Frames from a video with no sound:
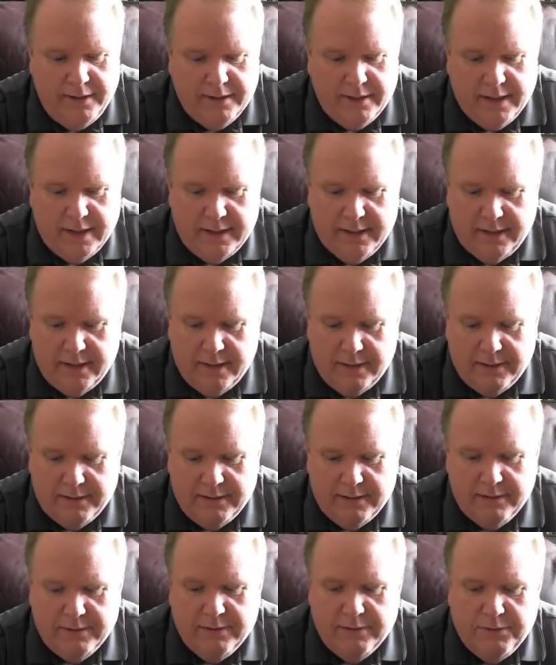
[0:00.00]
They did a
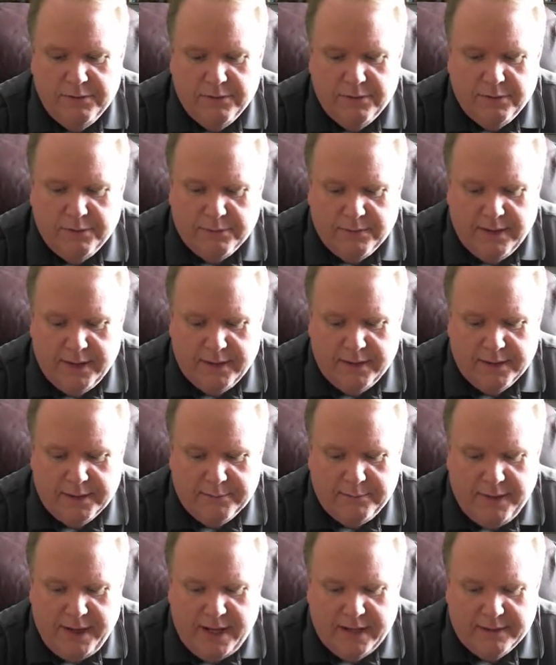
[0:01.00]
dual relic
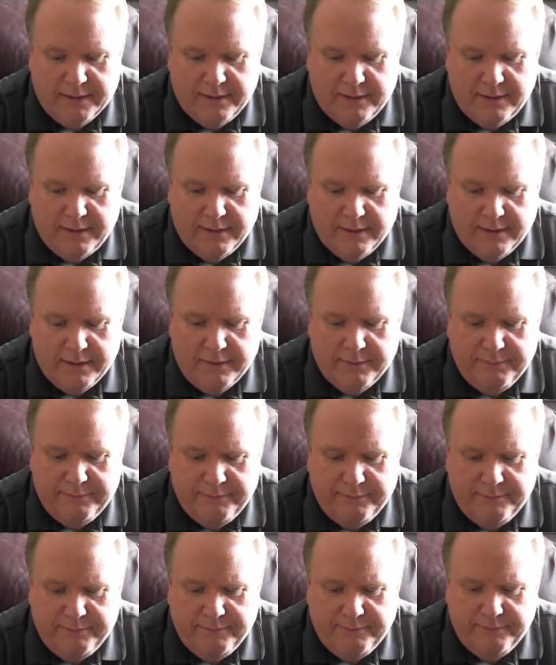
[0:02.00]
bat card
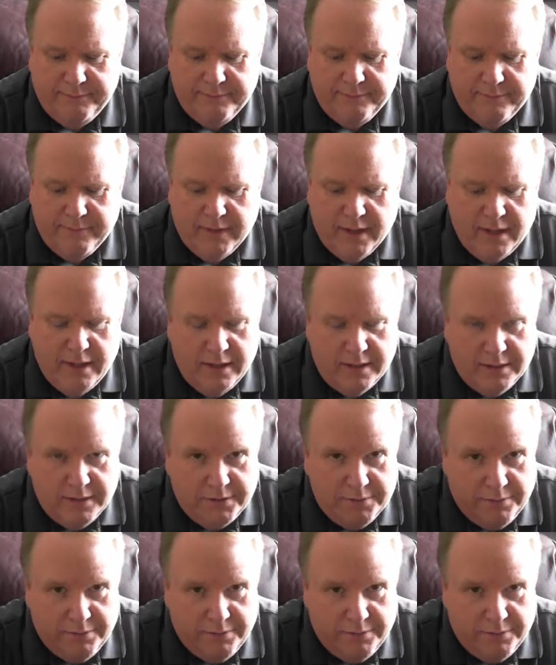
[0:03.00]
to